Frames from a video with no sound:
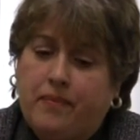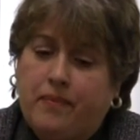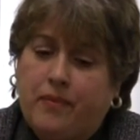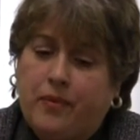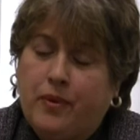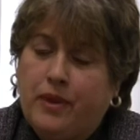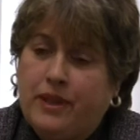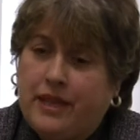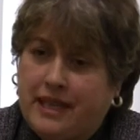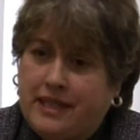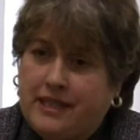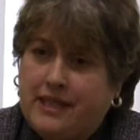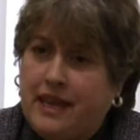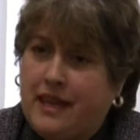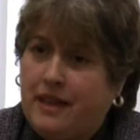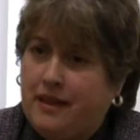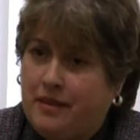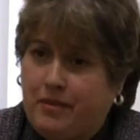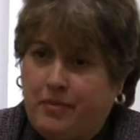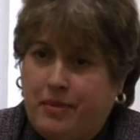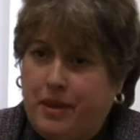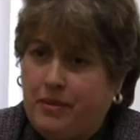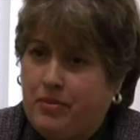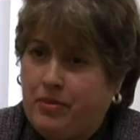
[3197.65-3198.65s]
When they take,
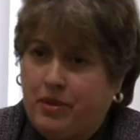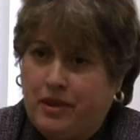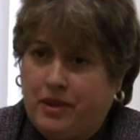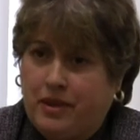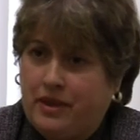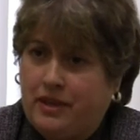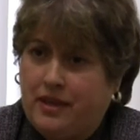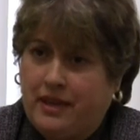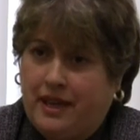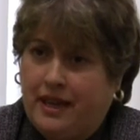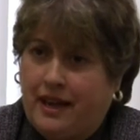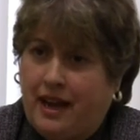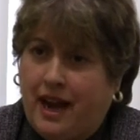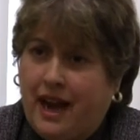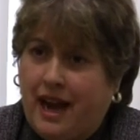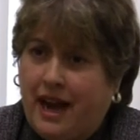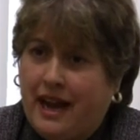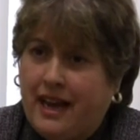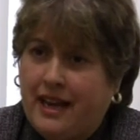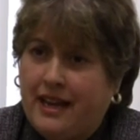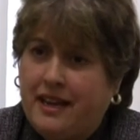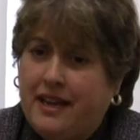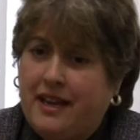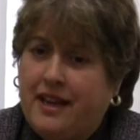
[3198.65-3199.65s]
the people get
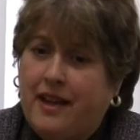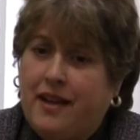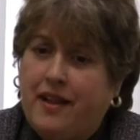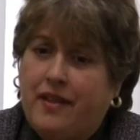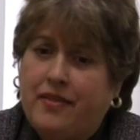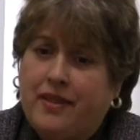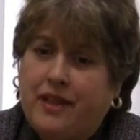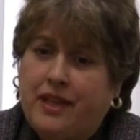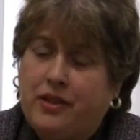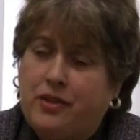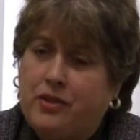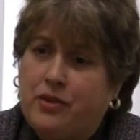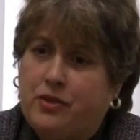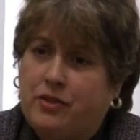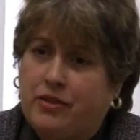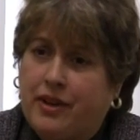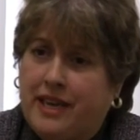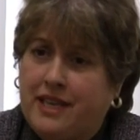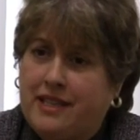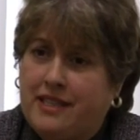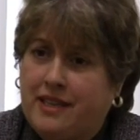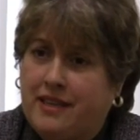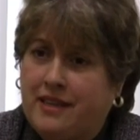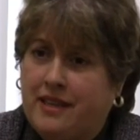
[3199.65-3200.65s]
high, they do
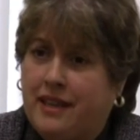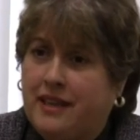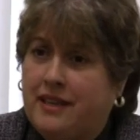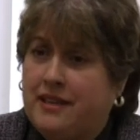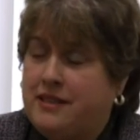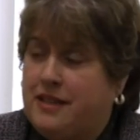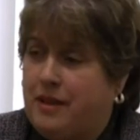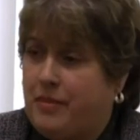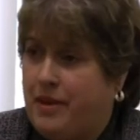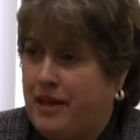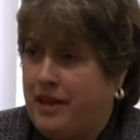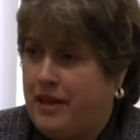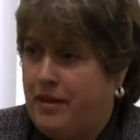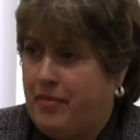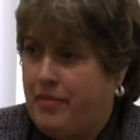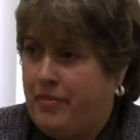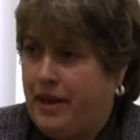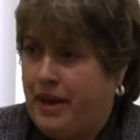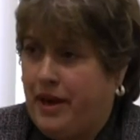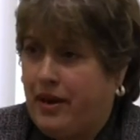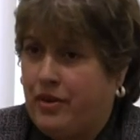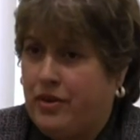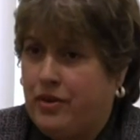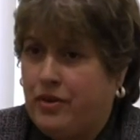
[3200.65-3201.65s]
crazy things, they become
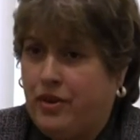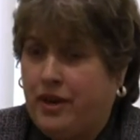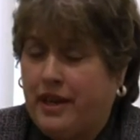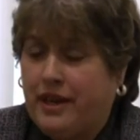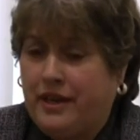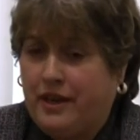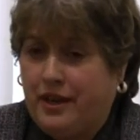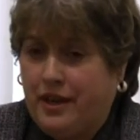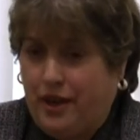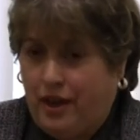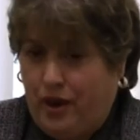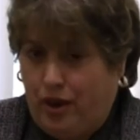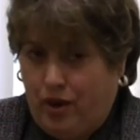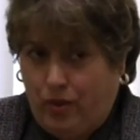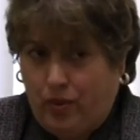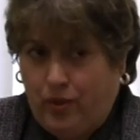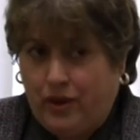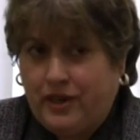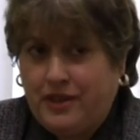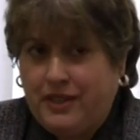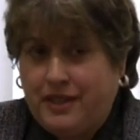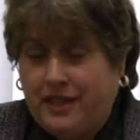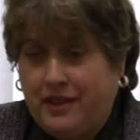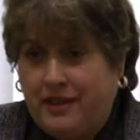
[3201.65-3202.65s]
paranoid.
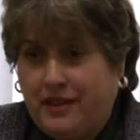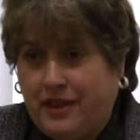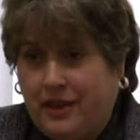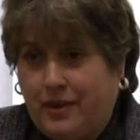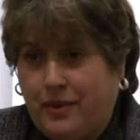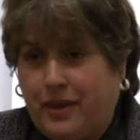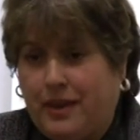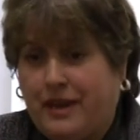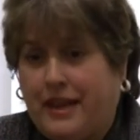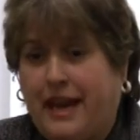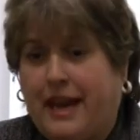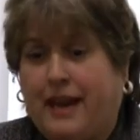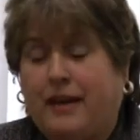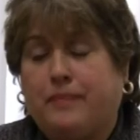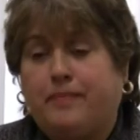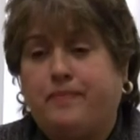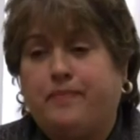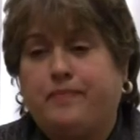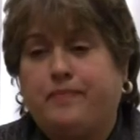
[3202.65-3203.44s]
We're dealing with that.